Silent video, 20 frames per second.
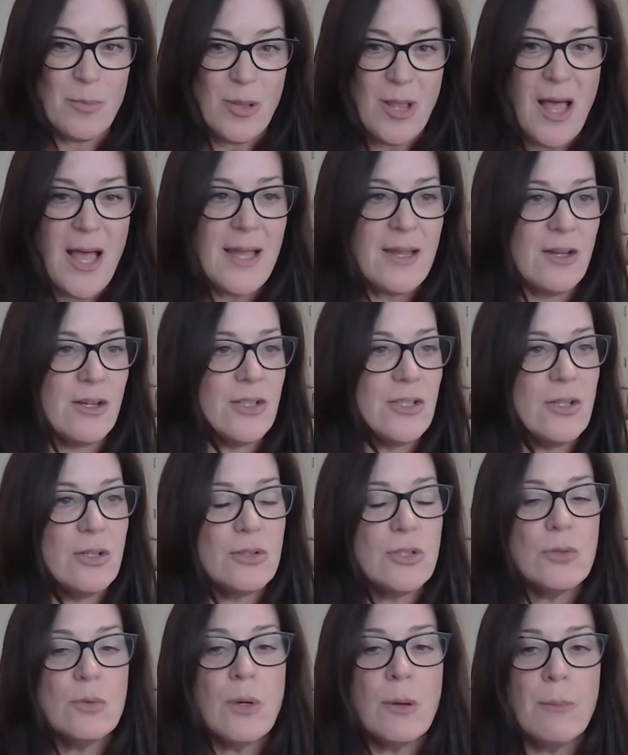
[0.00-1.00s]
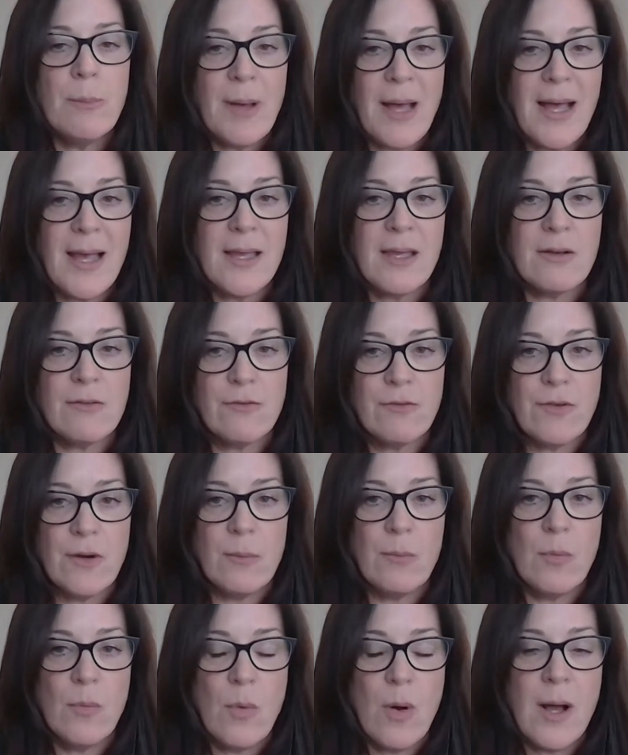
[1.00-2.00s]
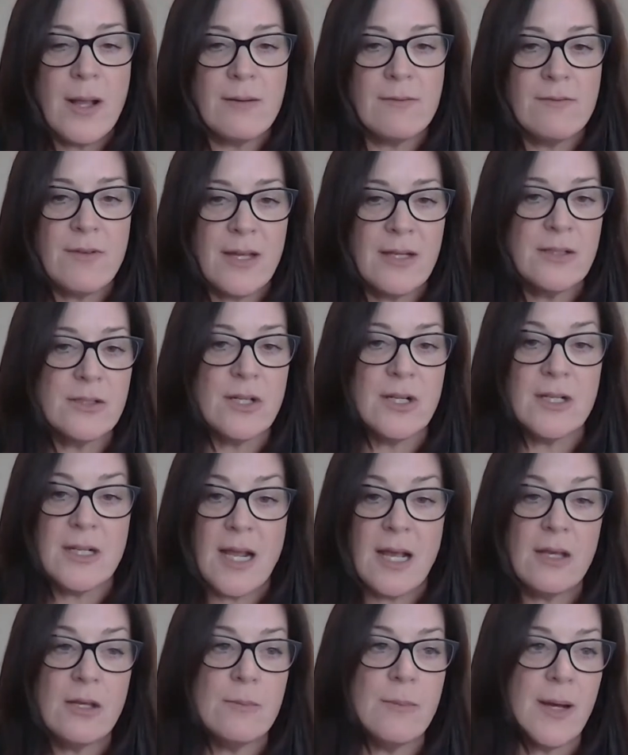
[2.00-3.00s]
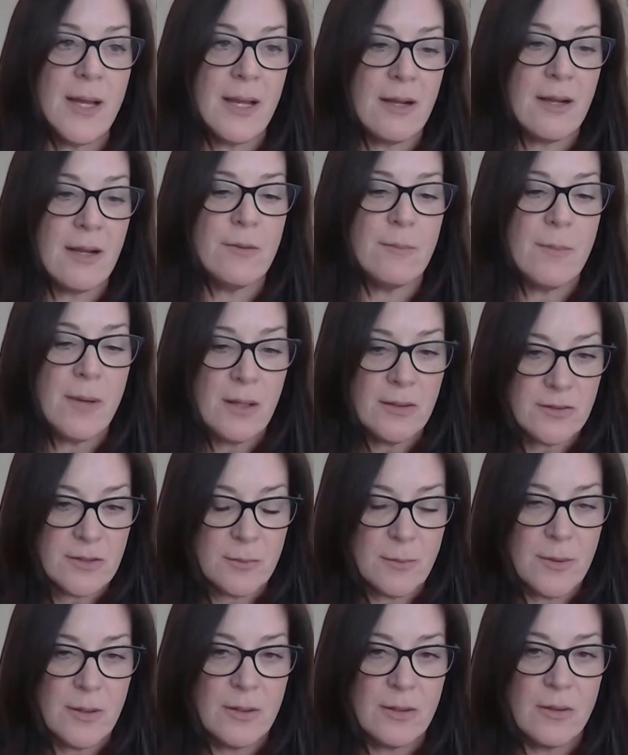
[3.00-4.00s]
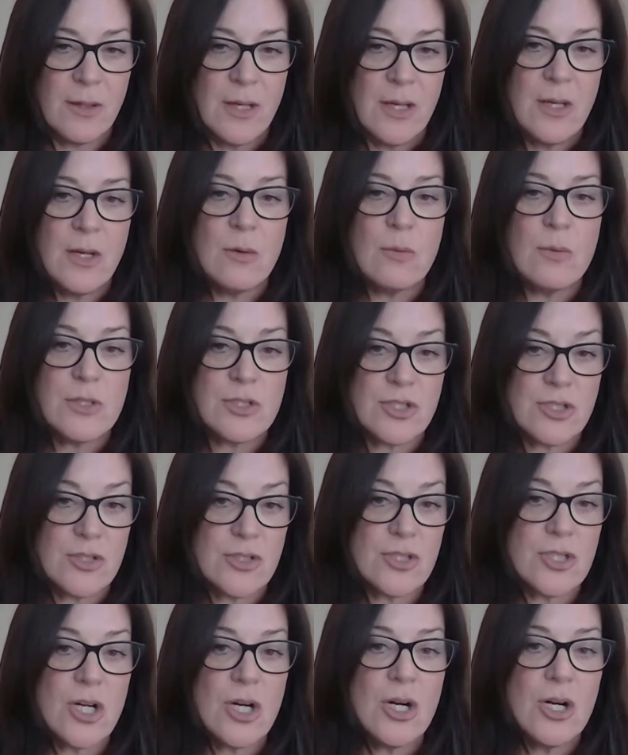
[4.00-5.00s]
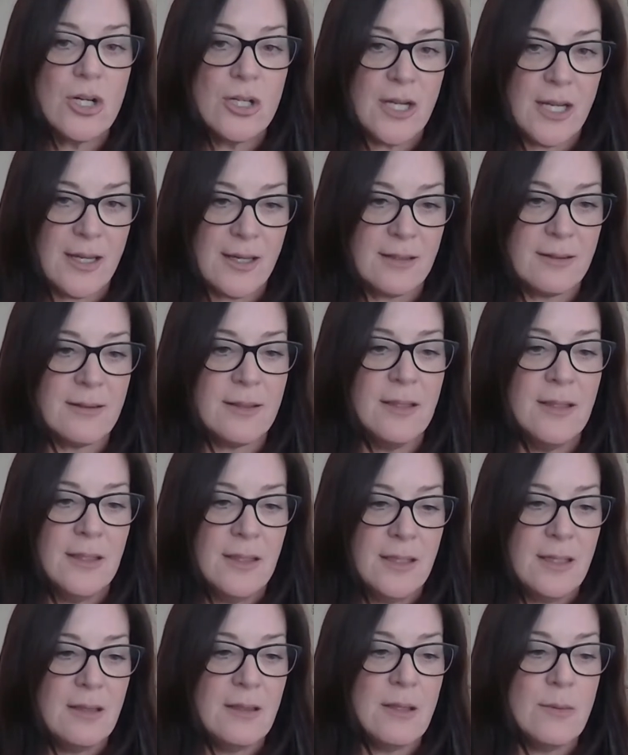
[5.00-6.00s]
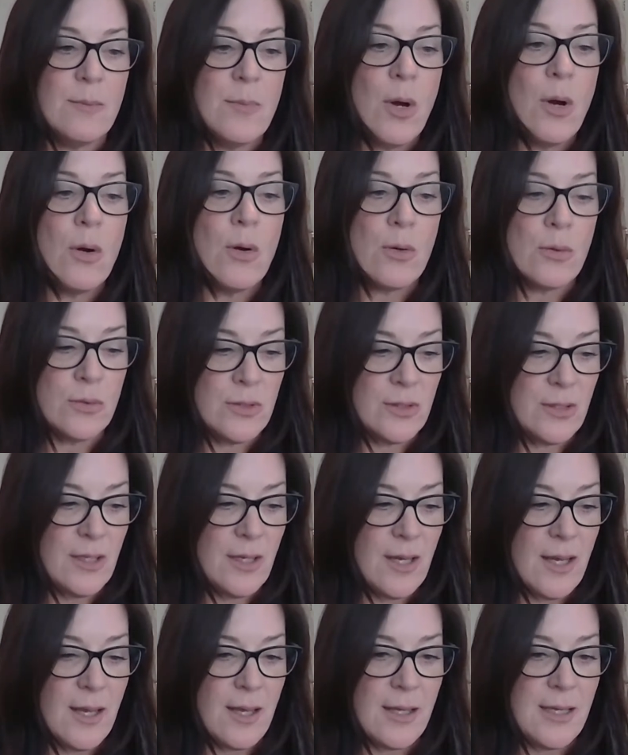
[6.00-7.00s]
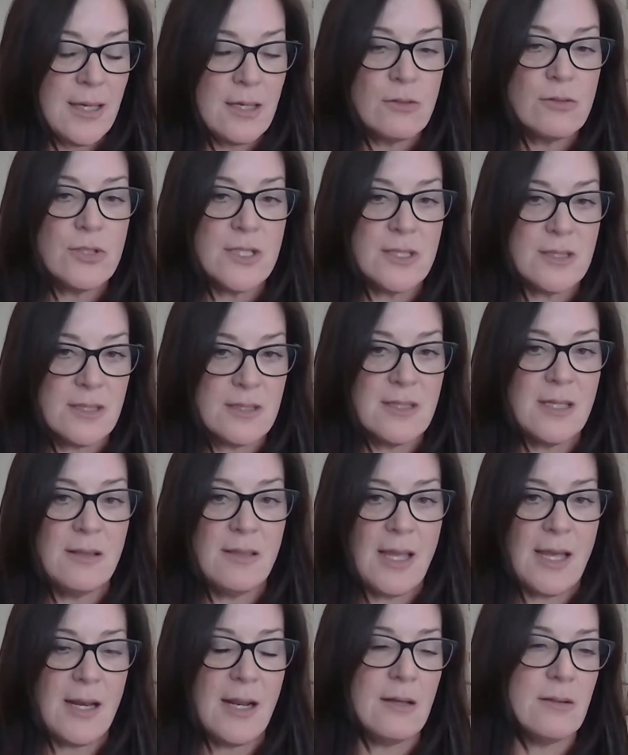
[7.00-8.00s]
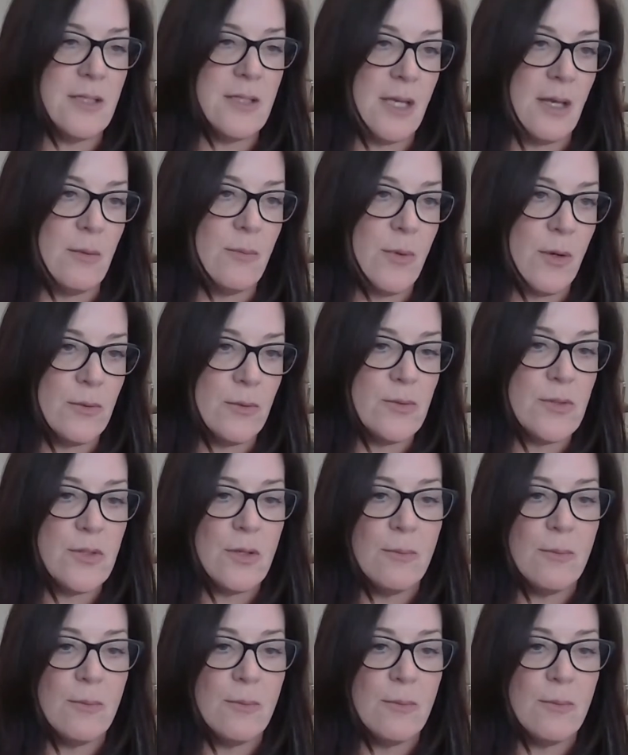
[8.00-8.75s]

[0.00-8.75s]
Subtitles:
supplier. You know, you were buying from one vendor and now you're buying from multiple, which is turning the mode, increases in that LTL mode.